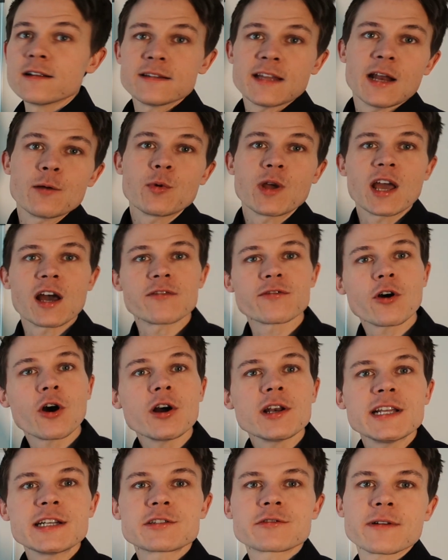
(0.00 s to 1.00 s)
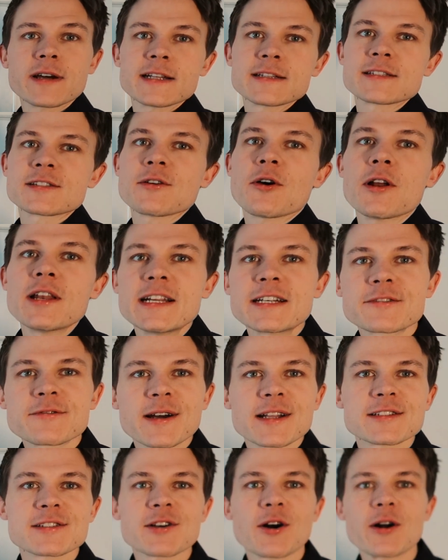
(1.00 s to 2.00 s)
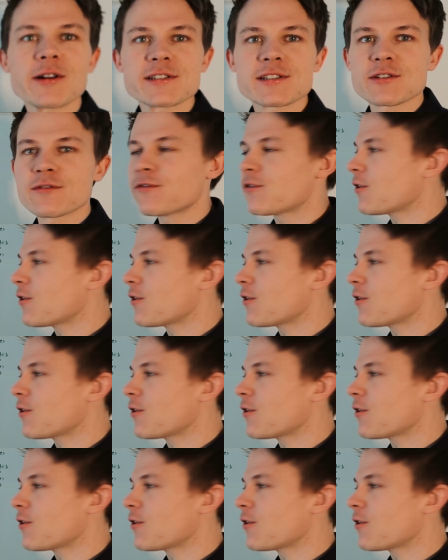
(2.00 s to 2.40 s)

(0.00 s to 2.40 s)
Then we have early trends. Early trends also